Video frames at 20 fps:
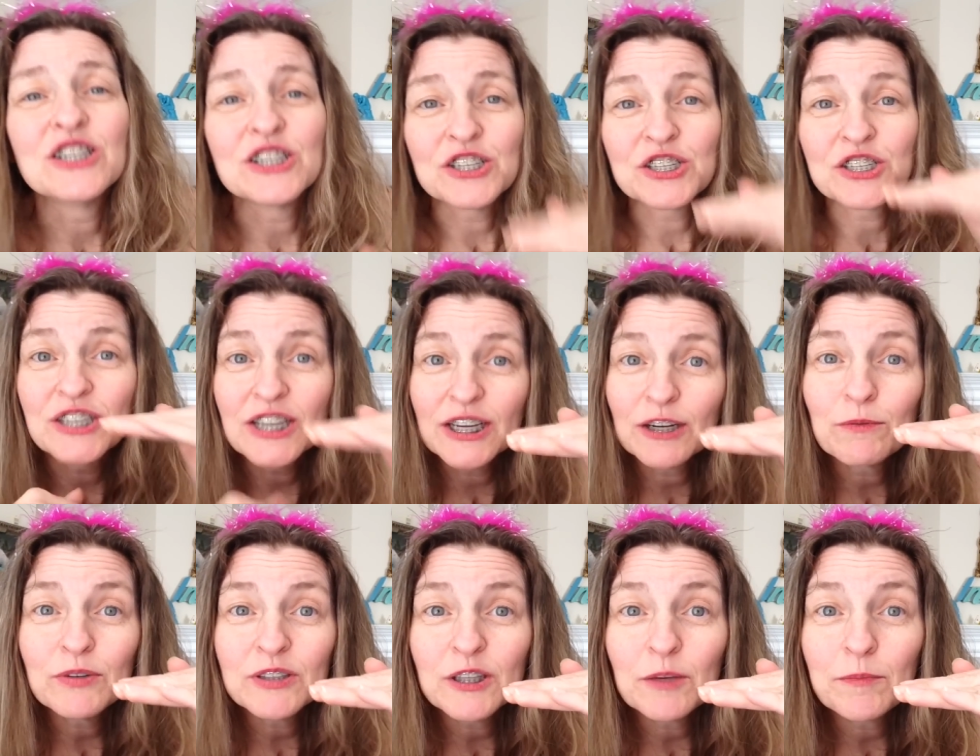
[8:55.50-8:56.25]
Just
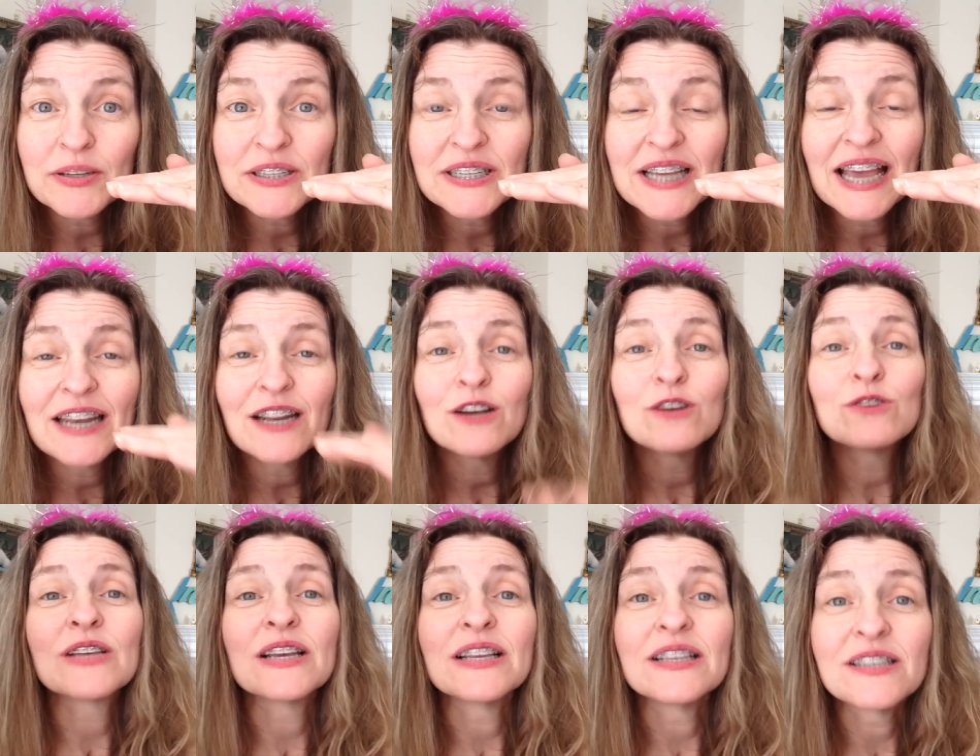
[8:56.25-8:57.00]
stick with the
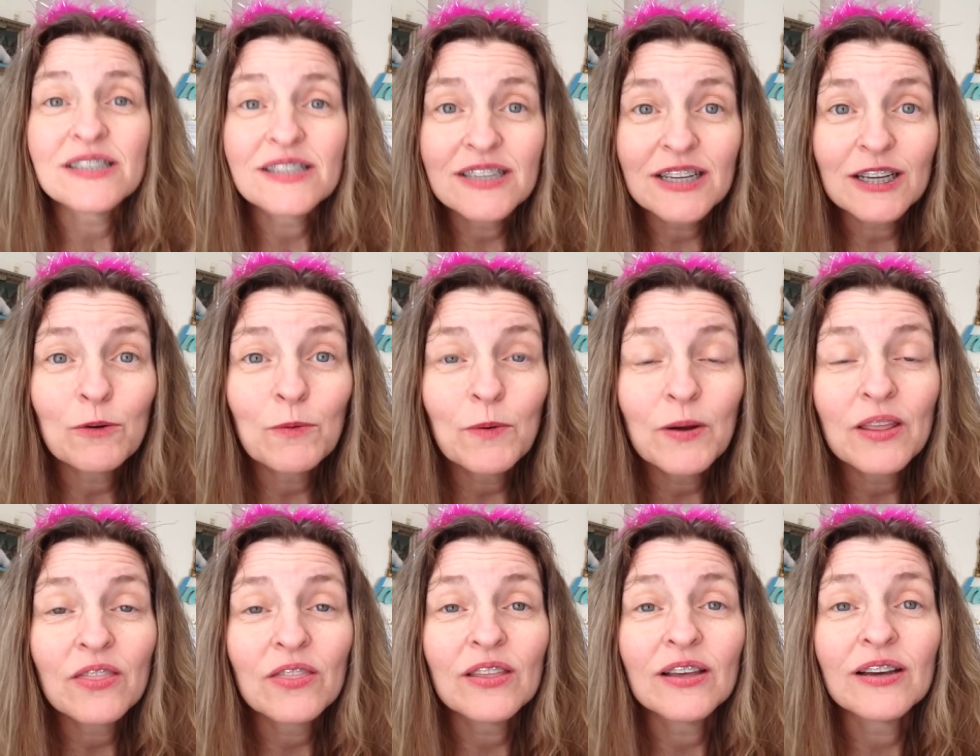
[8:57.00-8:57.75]
potatoes and stick
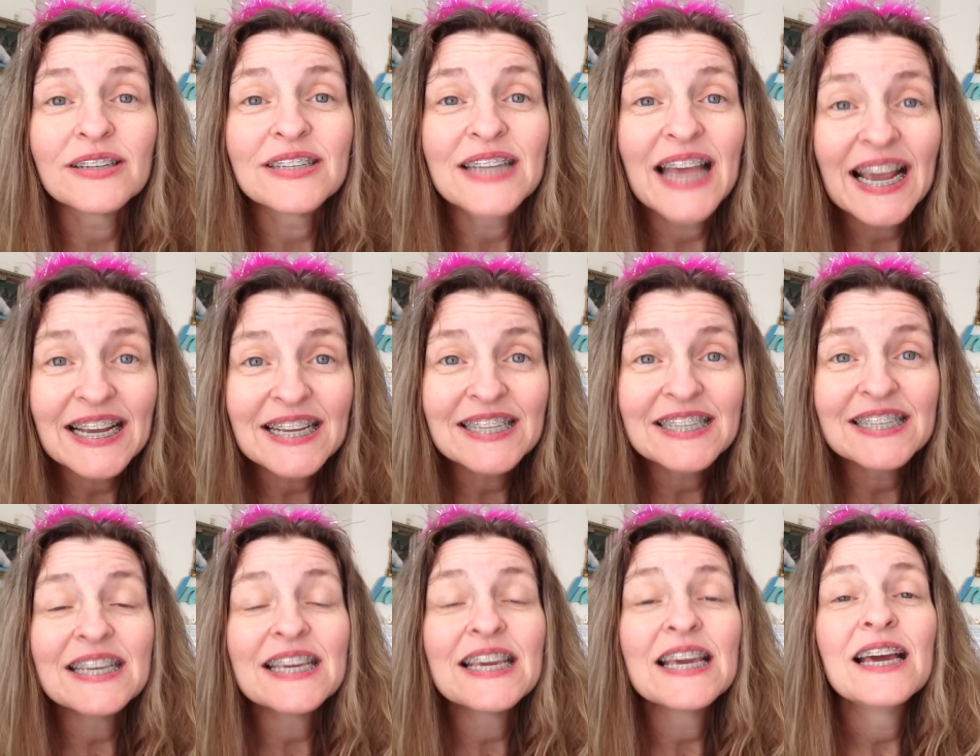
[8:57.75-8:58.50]
with the
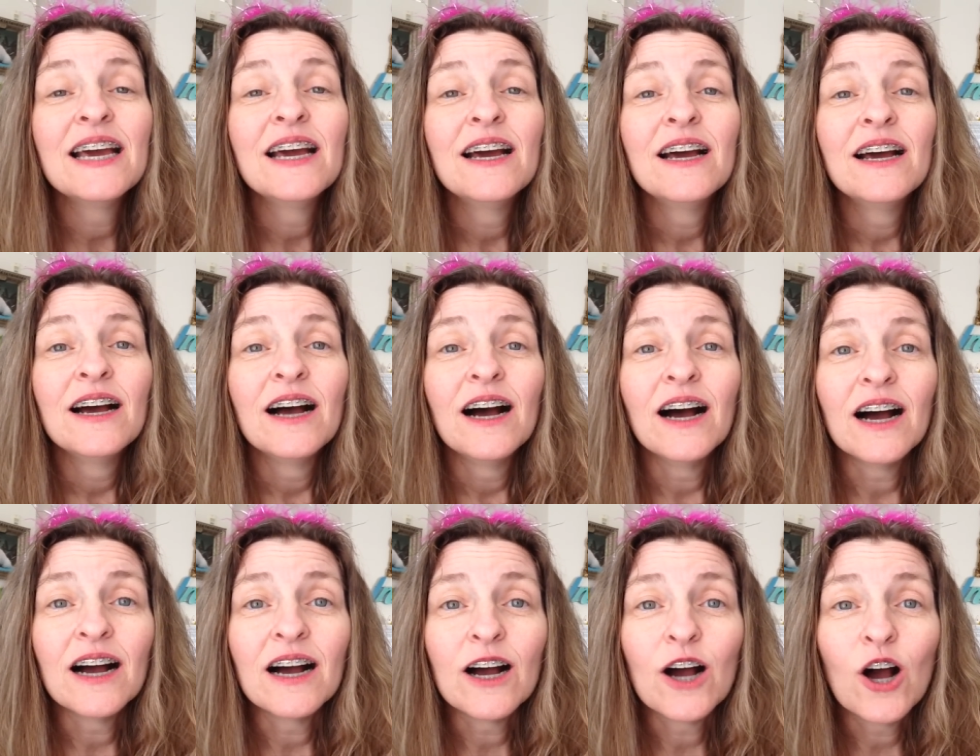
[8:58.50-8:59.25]
tasty
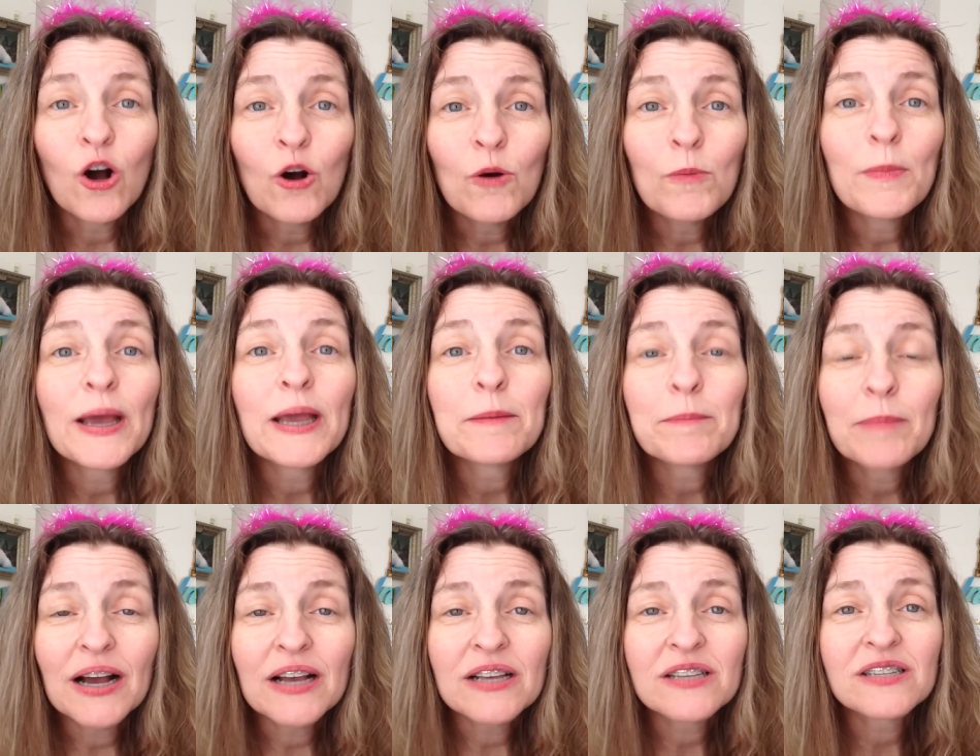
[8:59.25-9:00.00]
uh,
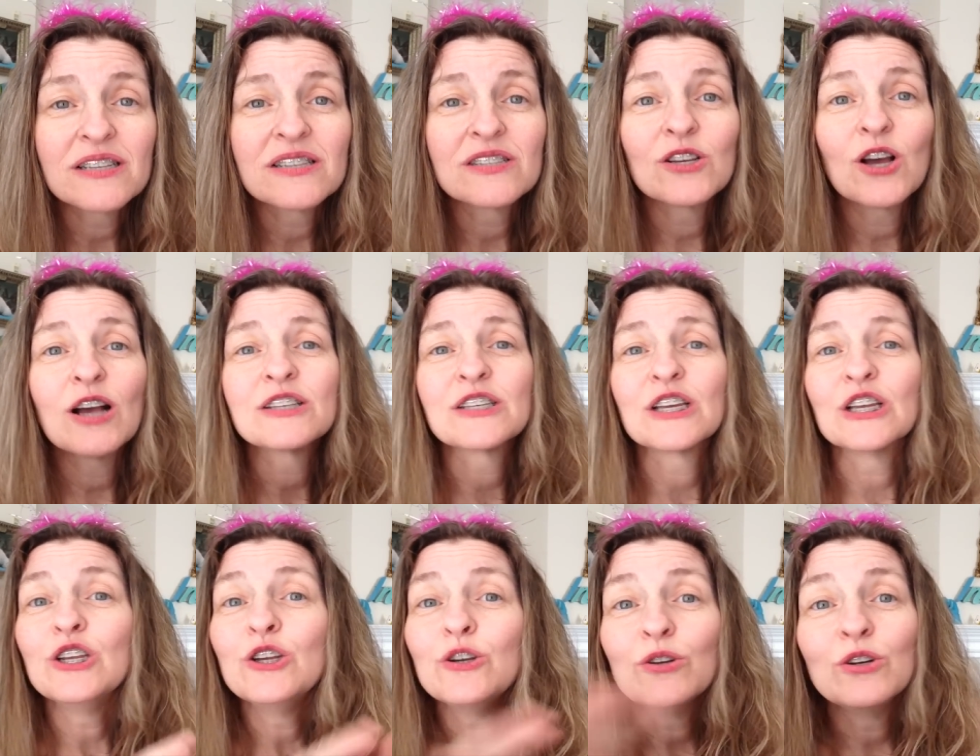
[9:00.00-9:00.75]
homemade pasta sauce
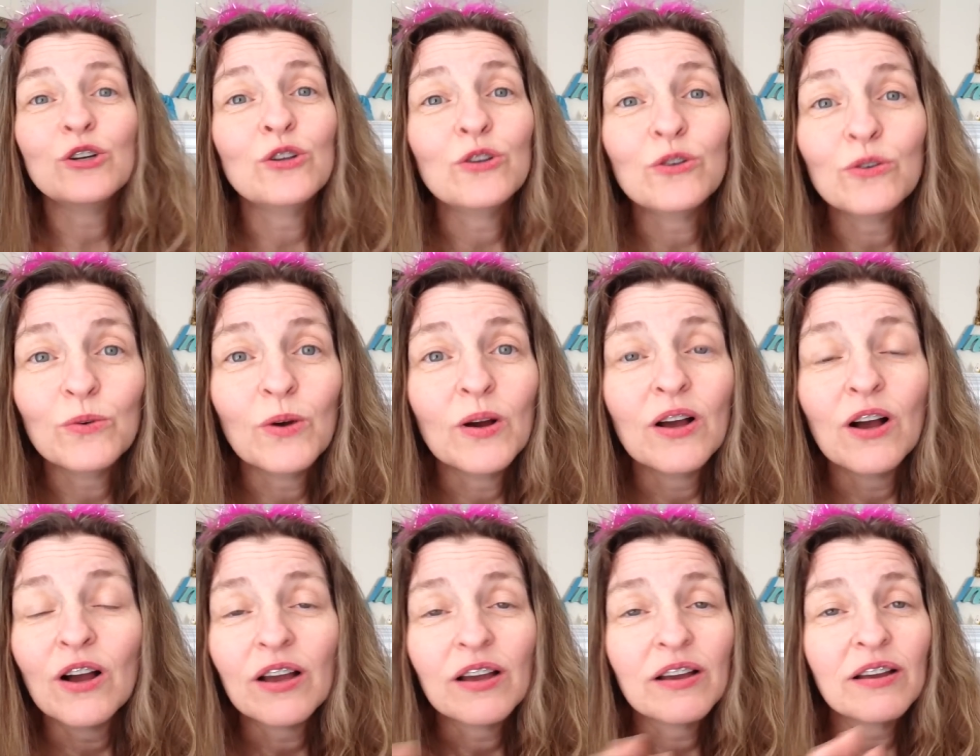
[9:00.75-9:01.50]
and you can do,
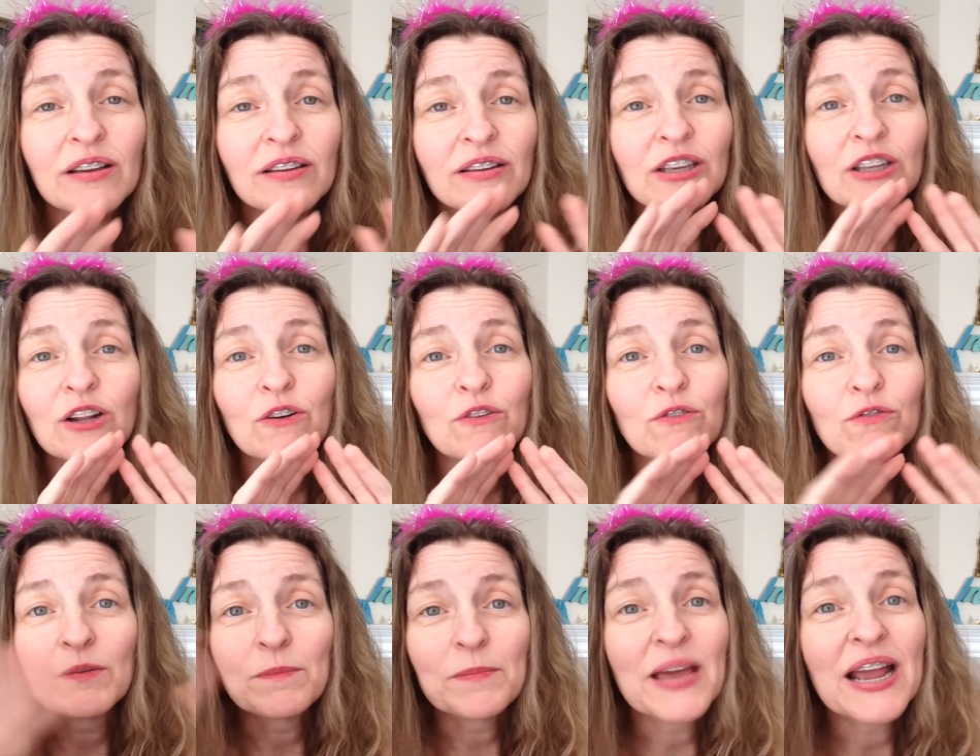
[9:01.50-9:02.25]
you know,
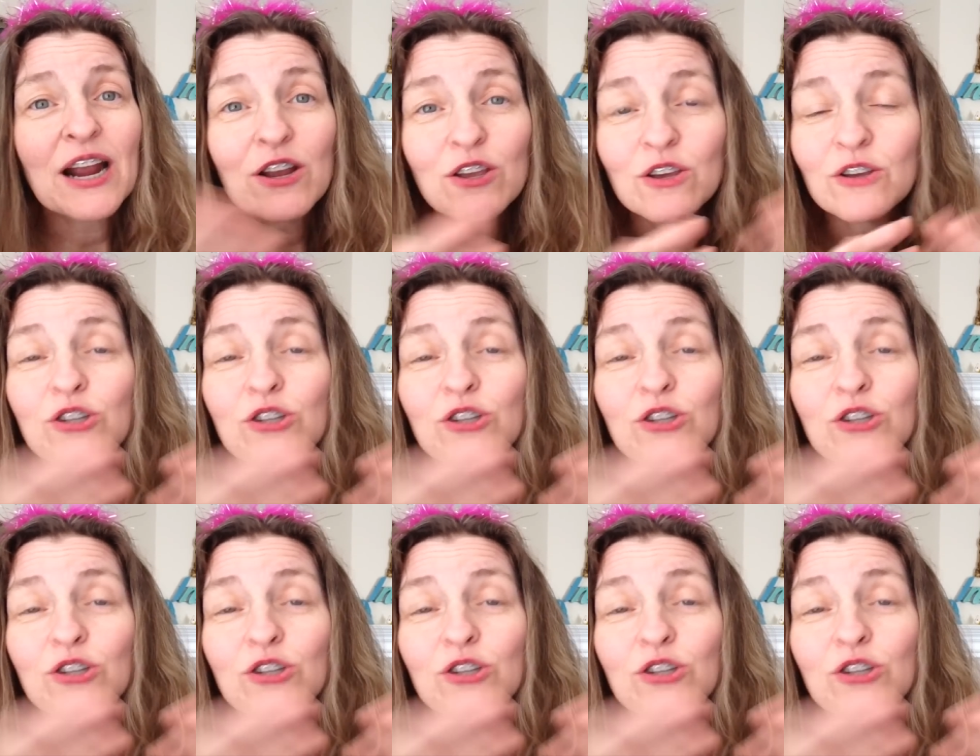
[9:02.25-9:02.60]
from there you